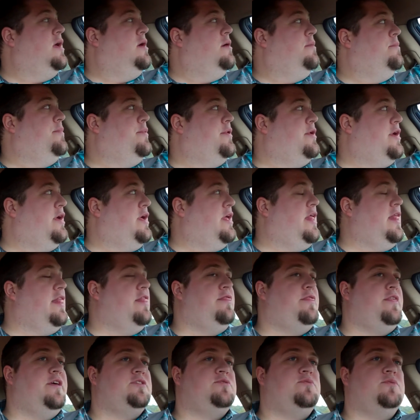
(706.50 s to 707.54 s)
But
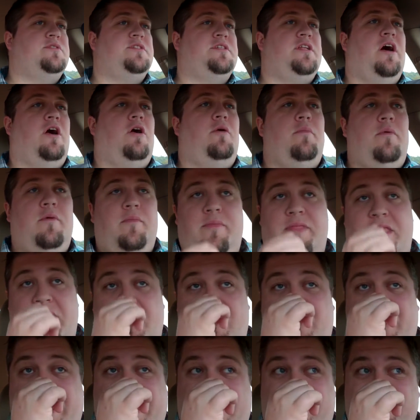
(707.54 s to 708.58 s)
this was an album
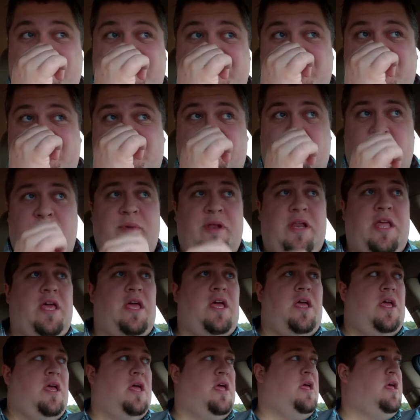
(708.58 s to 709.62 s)
that when I was in
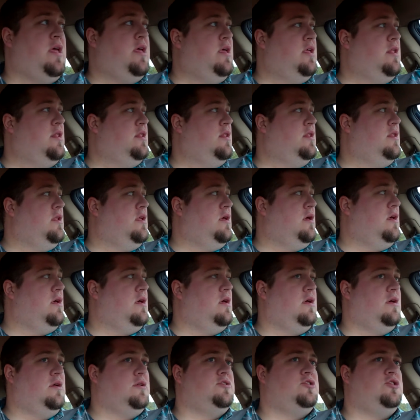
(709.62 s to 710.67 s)
Germany in
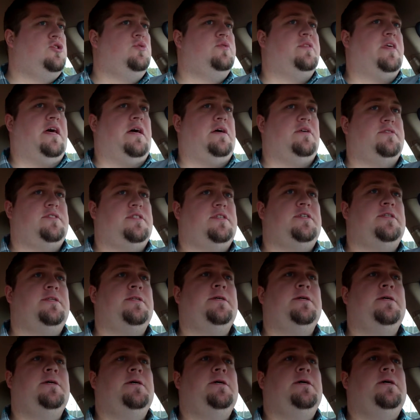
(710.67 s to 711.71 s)
2000,
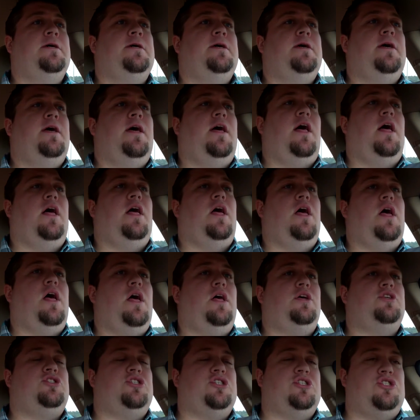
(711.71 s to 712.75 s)

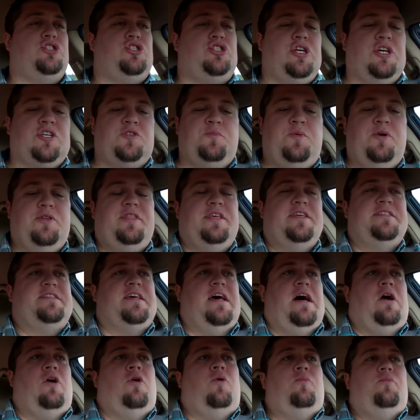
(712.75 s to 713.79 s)
she had just put this
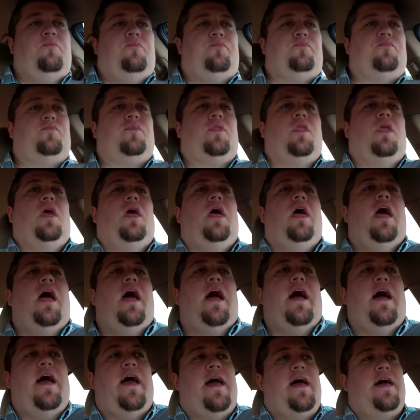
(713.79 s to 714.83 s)
out,
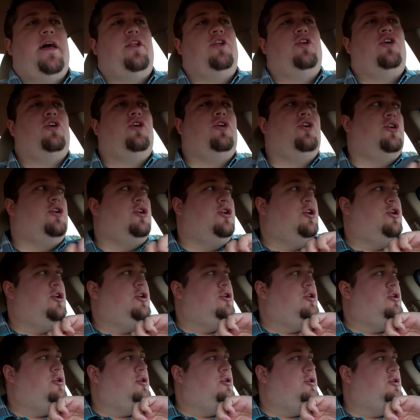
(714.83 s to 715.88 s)
and
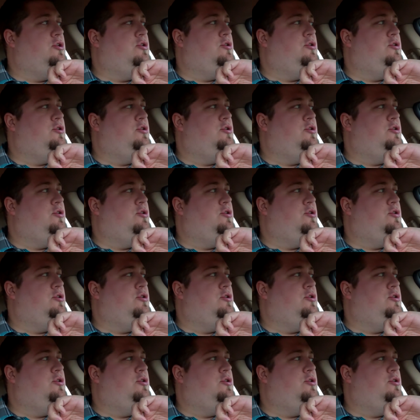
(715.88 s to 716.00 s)
the